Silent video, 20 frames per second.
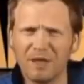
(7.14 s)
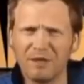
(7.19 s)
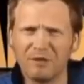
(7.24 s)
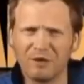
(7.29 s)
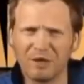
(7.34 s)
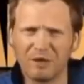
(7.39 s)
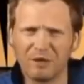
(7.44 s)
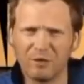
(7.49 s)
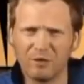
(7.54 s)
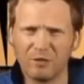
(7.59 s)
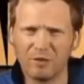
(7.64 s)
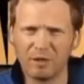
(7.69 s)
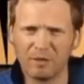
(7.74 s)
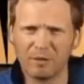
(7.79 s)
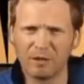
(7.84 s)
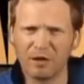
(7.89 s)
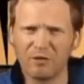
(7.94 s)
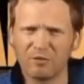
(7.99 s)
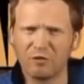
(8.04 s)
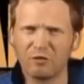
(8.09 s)
beardless
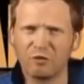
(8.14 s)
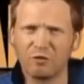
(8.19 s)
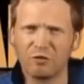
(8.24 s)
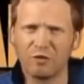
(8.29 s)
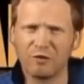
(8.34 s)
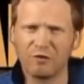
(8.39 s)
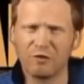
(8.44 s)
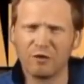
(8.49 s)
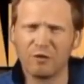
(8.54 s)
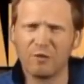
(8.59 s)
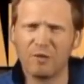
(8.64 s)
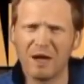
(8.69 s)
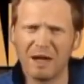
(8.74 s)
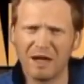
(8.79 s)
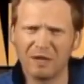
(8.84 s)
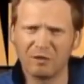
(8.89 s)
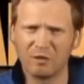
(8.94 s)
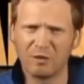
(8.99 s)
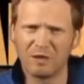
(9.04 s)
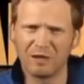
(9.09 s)
Rob Wootton, a
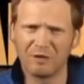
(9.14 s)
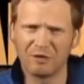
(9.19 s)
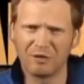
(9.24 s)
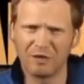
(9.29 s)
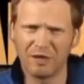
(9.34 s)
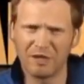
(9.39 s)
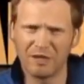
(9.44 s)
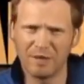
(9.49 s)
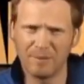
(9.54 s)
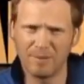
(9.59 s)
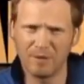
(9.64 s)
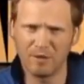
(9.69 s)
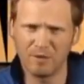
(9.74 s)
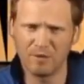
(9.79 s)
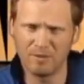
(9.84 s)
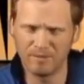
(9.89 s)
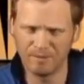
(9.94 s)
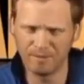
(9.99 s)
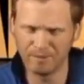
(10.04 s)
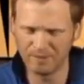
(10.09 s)
guy with the world at his
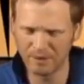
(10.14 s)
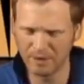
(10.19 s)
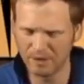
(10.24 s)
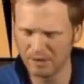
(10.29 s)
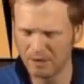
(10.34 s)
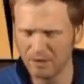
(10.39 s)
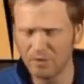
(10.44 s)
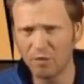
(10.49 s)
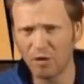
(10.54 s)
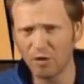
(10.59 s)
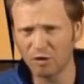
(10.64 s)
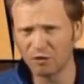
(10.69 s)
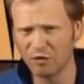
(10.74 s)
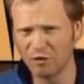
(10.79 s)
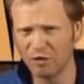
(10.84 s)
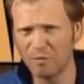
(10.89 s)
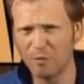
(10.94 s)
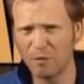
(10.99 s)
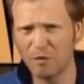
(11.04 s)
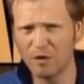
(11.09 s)
feet, all of his
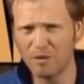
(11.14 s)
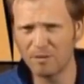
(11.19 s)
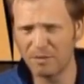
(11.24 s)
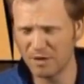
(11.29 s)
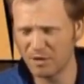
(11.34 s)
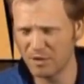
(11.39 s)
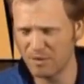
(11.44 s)
hair,